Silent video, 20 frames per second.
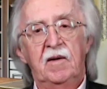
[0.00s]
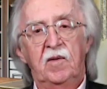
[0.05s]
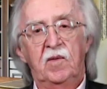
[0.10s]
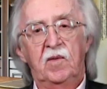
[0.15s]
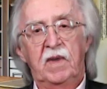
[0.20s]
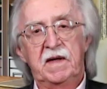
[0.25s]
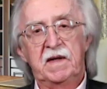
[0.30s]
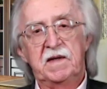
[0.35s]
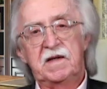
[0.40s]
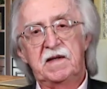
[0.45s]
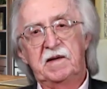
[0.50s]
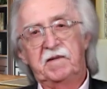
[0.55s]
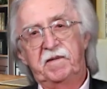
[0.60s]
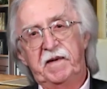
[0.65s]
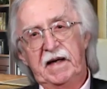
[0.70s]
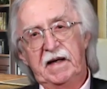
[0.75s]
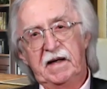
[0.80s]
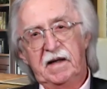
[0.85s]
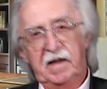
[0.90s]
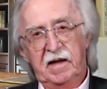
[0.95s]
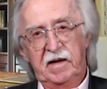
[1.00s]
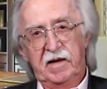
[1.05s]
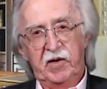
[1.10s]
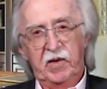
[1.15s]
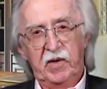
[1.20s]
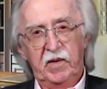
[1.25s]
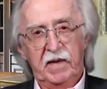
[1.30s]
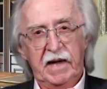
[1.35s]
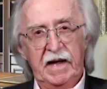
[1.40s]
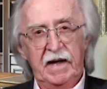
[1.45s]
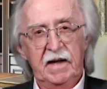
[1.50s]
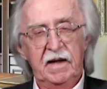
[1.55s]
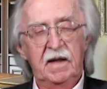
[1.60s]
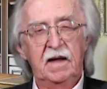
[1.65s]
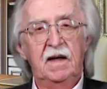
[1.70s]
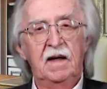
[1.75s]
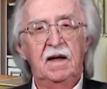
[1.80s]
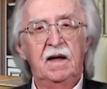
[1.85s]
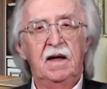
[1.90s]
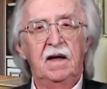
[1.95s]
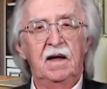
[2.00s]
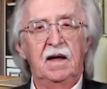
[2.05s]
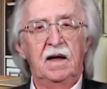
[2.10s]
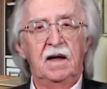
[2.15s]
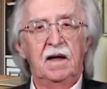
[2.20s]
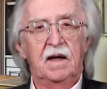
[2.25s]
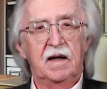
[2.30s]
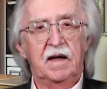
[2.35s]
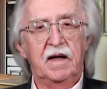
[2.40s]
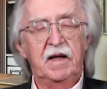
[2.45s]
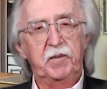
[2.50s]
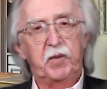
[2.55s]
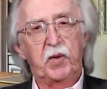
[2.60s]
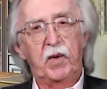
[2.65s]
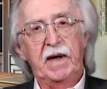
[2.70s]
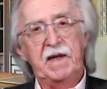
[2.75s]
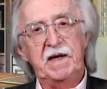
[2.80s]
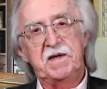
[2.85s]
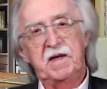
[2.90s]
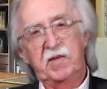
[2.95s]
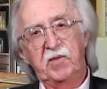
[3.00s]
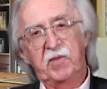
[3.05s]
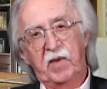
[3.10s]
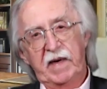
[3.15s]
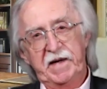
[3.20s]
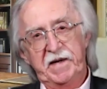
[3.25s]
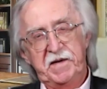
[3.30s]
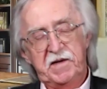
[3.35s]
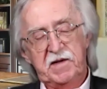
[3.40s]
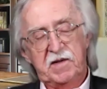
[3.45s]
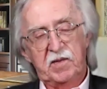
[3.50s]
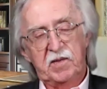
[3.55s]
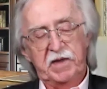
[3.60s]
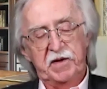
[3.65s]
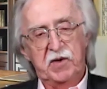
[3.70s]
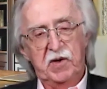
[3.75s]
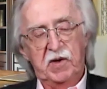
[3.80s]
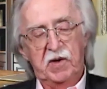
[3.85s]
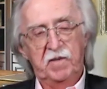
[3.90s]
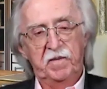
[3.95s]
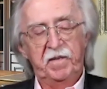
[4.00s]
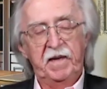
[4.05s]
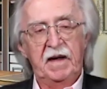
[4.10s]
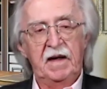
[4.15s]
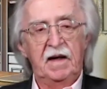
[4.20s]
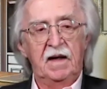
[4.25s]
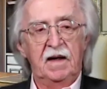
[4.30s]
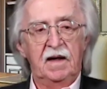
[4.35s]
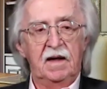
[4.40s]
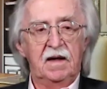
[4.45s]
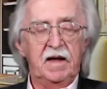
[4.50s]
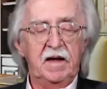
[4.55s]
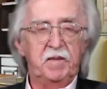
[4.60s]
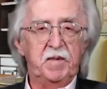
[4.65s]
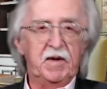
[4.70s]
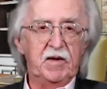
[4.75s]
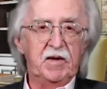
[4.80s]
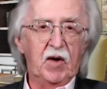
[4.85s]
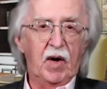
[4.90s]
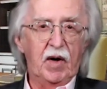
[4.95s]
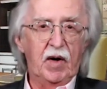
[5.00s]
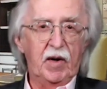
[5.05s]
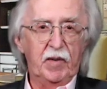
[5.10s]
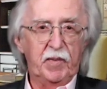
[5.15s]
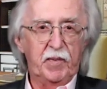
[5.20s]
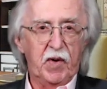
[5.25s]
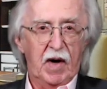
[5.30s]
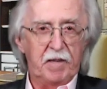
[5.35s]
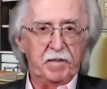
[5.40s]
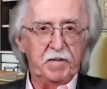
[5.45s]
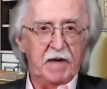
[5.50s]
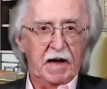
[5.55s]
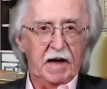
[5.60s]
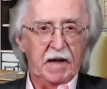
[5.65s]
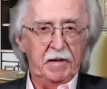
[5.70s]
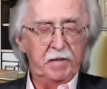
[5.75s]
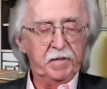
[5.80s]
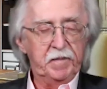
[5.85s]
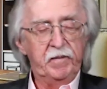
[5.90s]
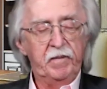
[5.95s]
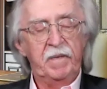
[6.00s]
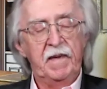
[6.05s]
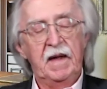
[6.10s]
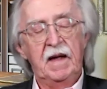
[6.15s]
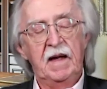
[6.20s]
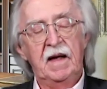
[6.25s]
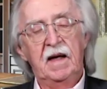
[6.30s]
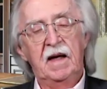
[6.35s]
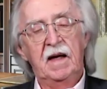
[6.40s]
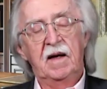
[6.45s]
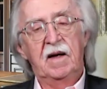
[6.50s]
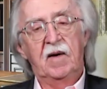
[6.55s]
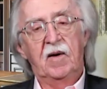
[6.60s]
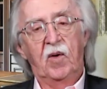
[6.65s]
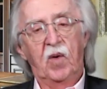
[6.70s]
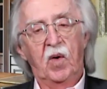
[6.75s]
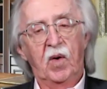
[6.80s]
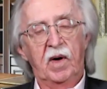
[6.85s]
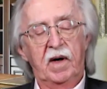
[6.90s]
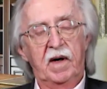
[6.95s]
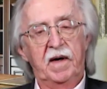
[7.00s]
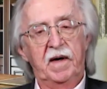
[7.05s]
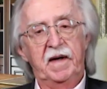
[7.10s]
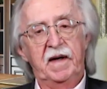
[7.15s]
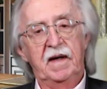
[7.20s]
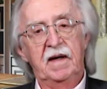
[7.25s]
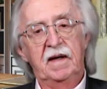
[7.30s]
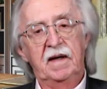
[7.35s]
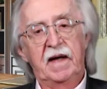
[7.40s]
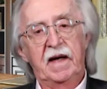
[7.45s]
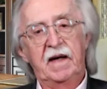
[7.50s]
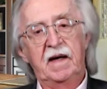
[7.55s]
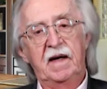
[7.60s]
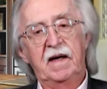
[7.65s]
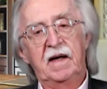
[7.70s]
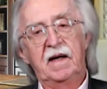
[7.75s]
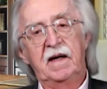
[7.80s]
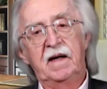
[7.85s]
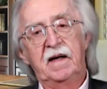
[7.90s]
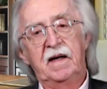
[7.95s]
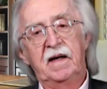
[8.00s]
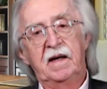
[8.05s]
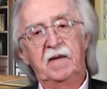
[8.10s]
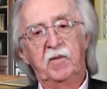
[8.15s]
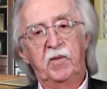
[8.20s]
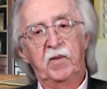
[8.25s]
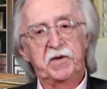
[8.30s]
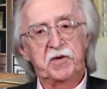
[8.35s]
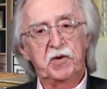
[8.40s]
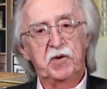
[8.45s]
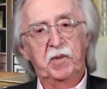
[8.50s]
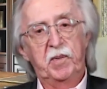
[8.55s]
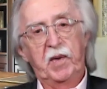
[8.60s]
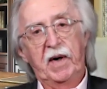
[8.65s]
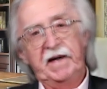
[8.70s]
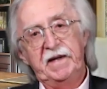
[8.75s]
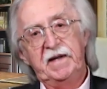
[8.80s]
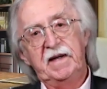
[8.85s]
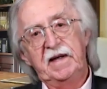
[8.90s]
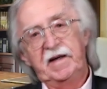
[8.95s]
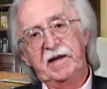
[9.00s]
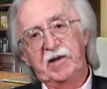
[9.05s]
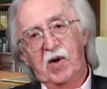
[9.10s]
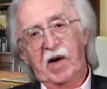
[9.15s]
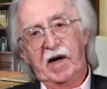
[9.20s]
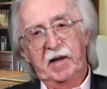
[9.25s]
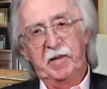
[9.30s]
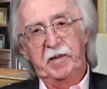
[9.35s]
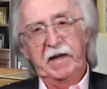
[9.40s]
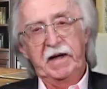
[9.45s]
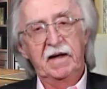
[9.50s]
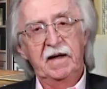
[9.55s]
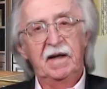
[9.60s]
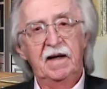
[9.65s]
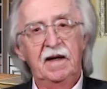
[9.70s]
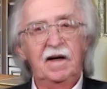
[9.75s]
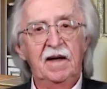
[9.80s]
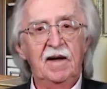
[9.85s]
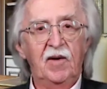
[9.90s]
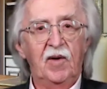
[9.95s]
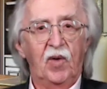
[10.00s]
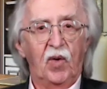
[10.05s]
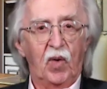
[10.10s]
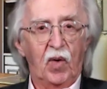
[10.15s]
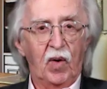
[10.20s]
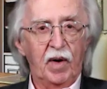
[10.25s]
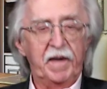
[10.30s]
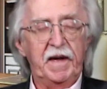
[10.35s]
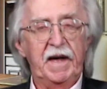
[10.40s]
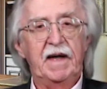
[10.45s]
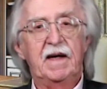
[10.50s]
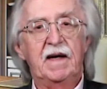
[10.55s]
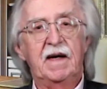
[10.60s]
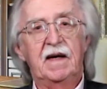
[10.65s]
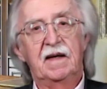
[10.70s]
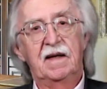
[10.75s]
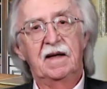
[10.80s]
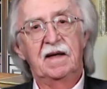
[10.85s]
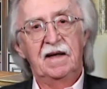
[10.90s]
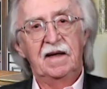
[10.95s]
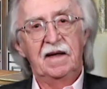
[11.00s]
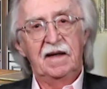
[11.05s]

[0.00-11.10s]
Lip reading: what is the Fed going to do? They can keep raising rates, which will keep the dollar propped up, which will break the economy, or they can